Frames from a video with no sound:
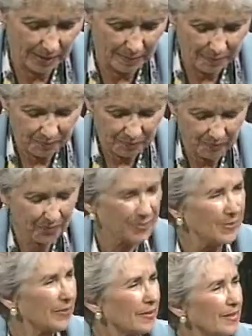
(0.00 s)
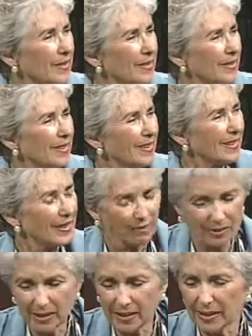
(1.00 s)
That's a private fishing club
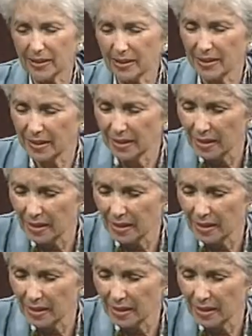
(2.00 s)
now, I think.